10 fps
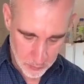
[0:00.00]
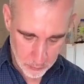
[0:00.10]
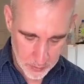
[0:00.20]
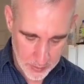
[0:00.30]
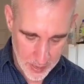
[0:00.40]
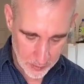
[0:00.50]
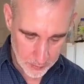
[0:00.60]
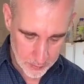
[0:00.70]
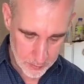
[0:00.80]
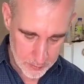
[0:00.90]
Really
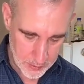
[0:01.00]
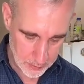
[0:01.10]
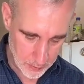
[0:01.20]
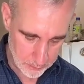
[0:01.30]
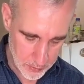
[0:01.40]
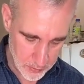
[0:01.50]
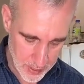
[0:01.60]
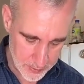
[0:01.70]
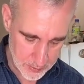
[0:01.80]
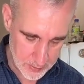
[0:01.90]
elegant and lovely.
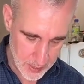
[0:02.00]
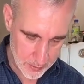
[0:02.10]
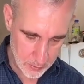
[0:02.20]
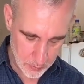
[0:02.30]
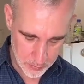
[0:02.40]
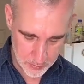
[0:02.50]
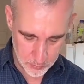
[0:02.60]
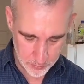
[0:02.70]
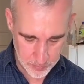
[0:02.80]
That's exactly what this